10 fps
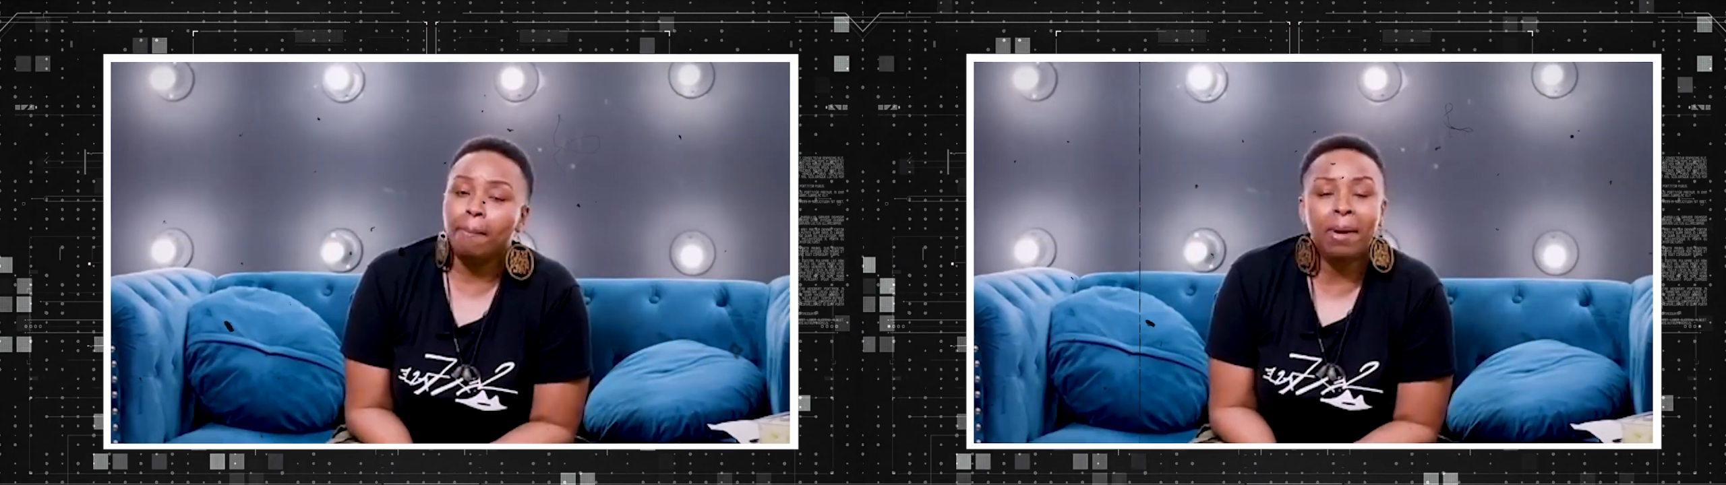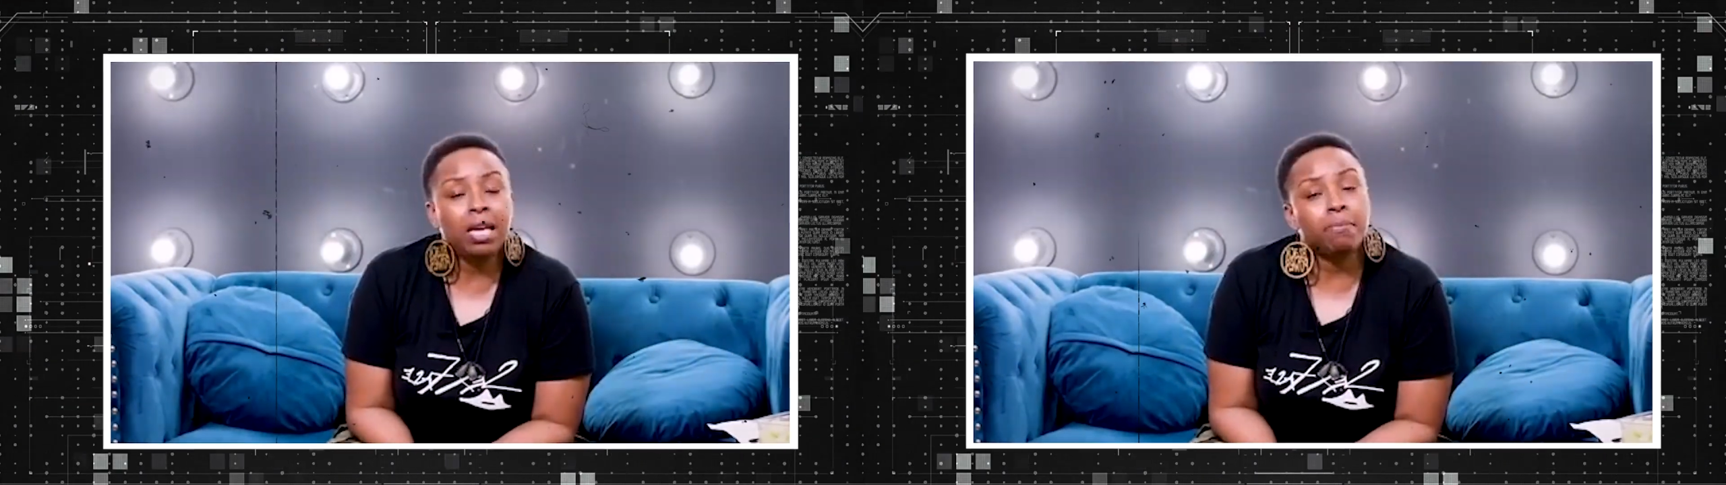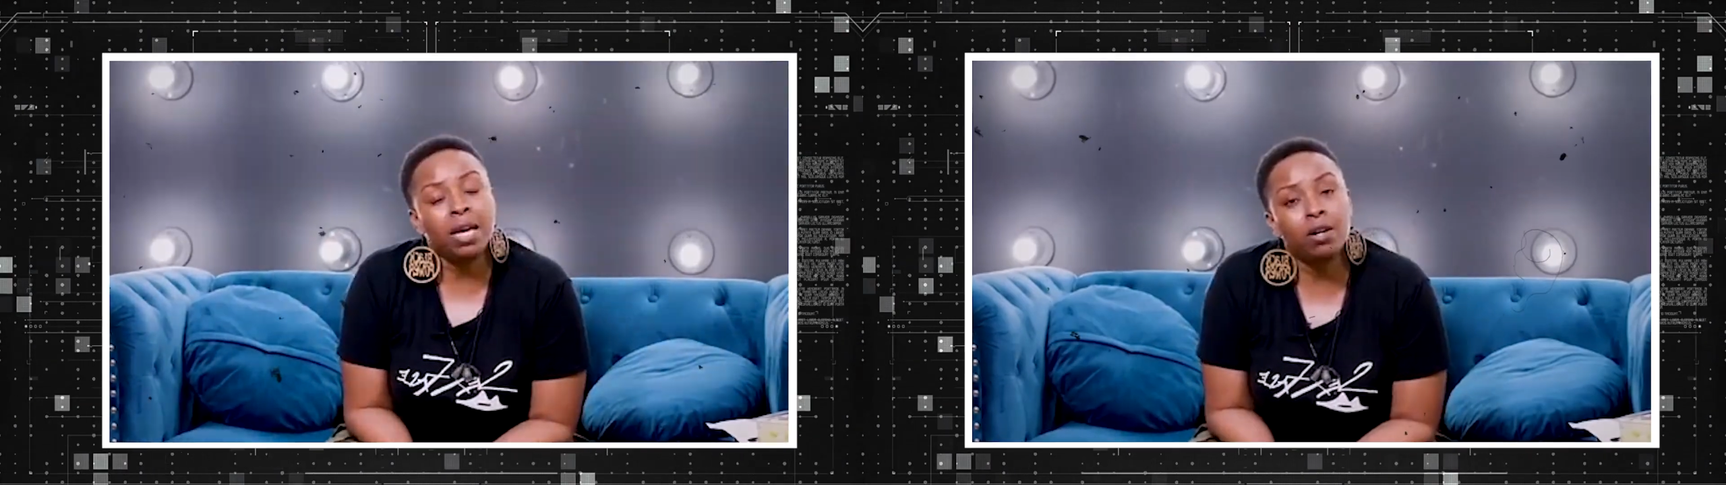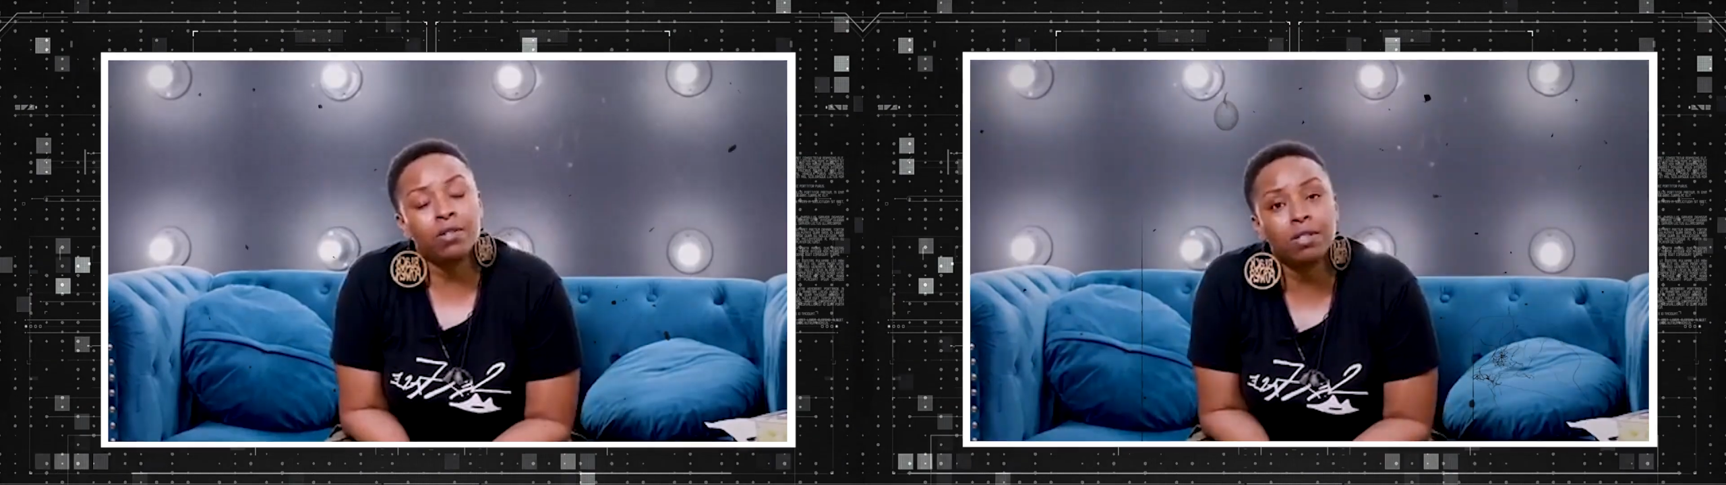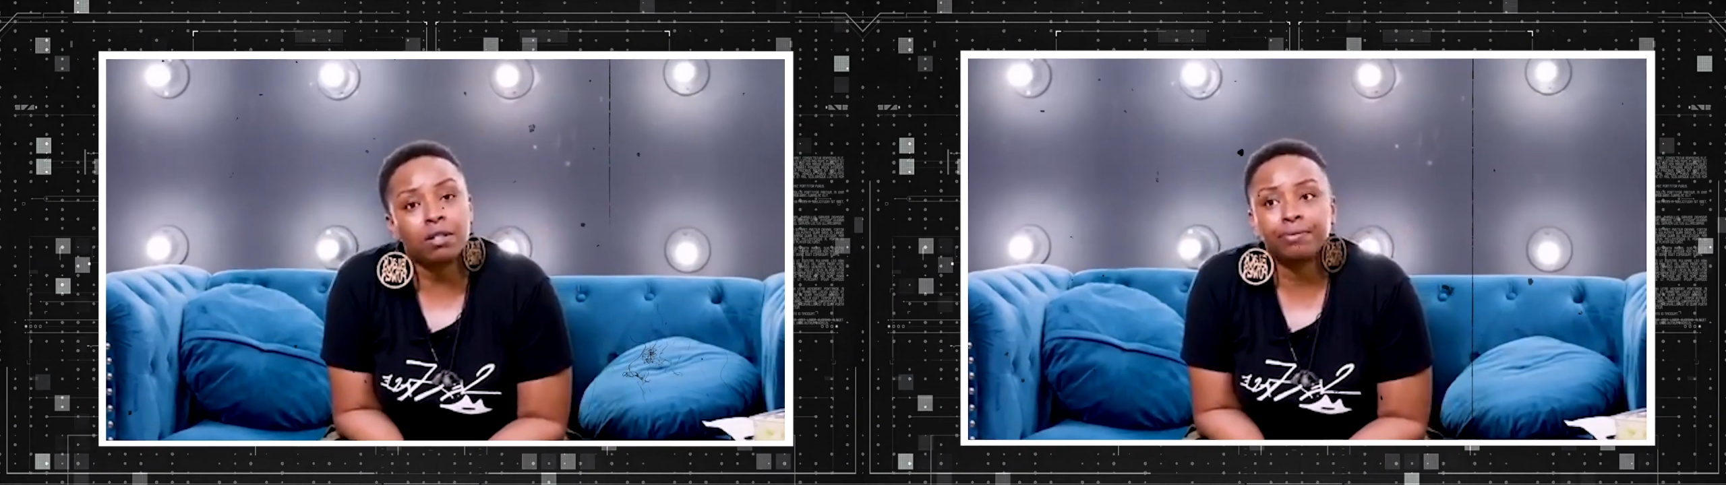Meek
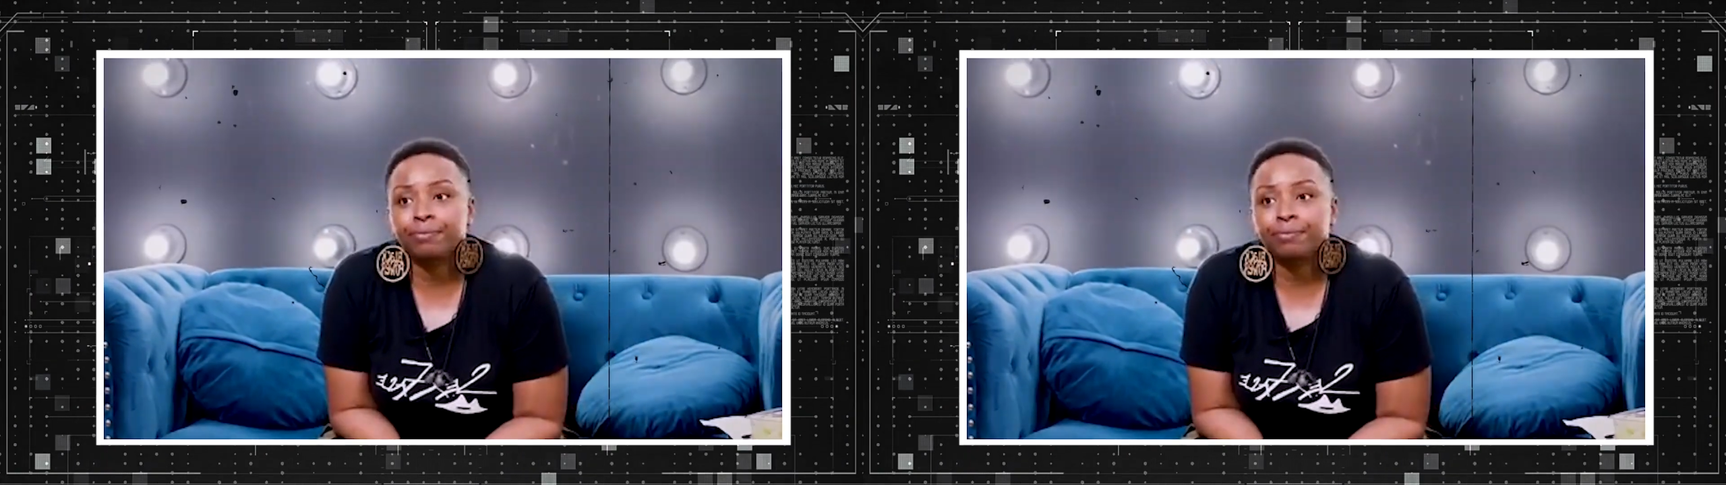Mills,